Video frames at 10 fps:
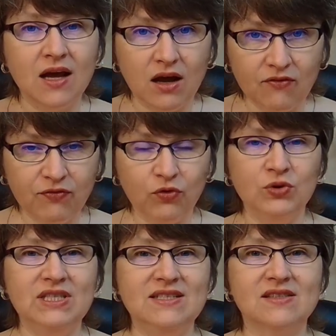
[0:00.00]
for
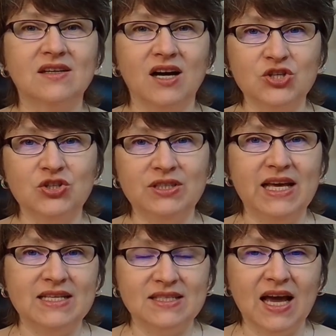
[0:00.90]
the discussion
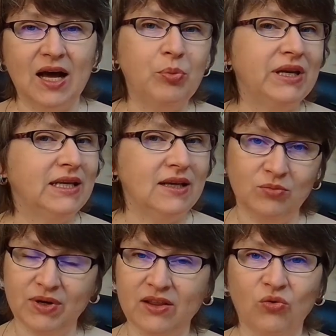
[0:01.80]
that is happening. And
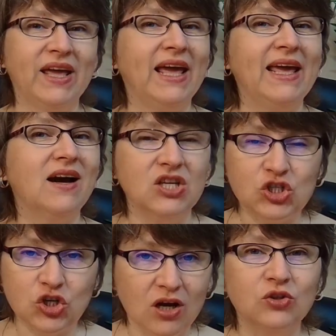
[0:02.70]
by the way, AI
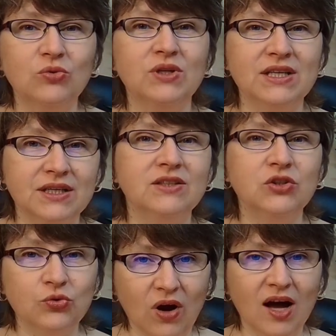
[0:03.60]
is not good at it.
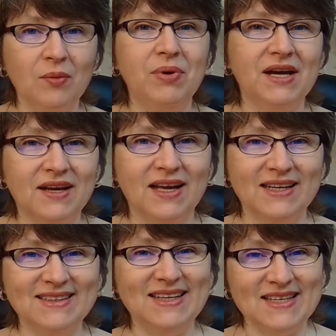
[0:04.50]
You are better at
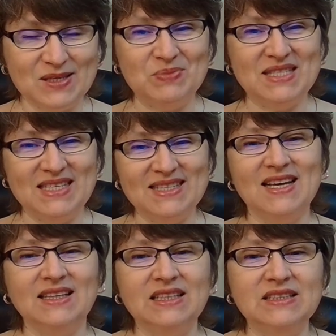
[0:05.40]
it as a business
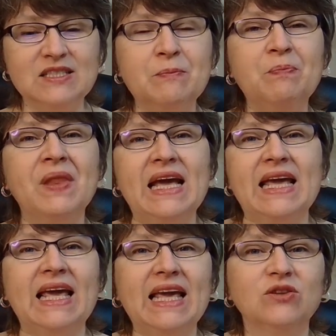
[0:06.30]
analyst.
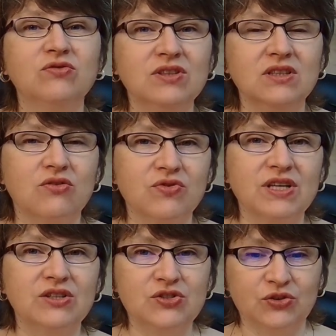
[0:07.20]
It will
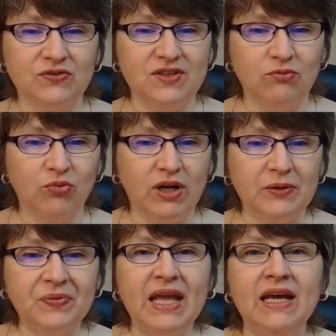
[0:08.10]
really serve them
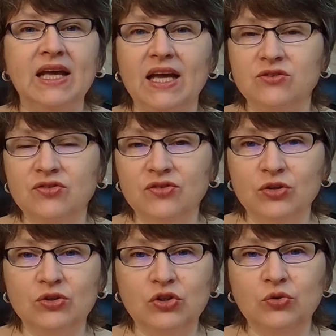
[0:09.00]
well. And
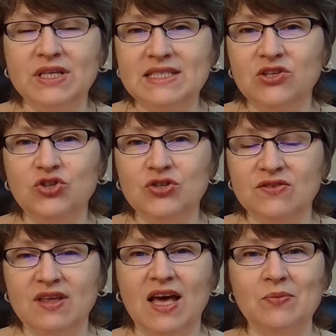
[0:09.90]
third, you are teaching
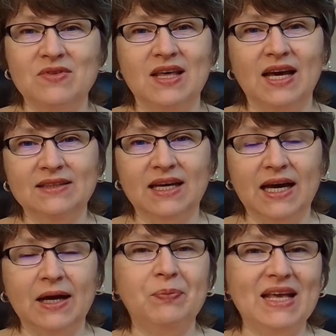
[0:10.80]
them that
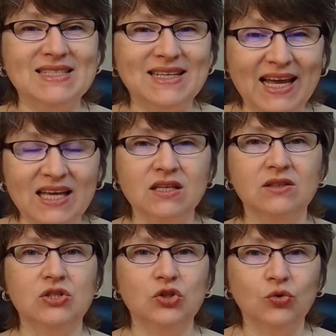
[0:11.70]
as an
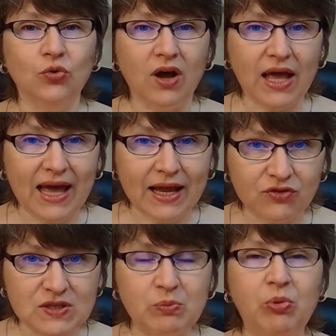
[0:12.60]
analyst, you are
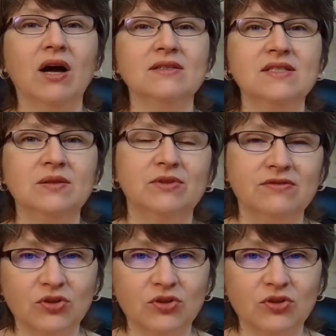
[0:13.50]
responsible for